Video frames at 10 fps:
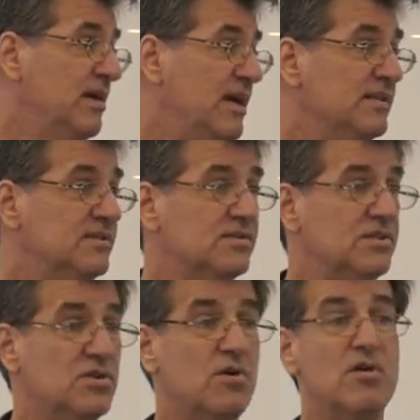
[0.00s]
Hence
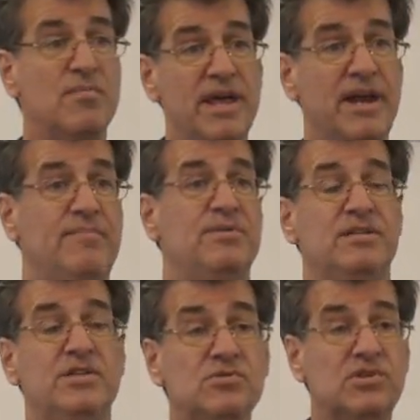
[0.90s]
the term that I've
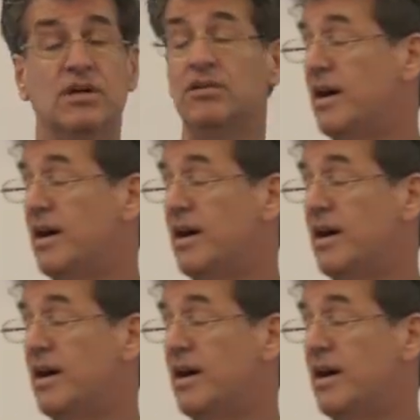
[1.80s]
been using a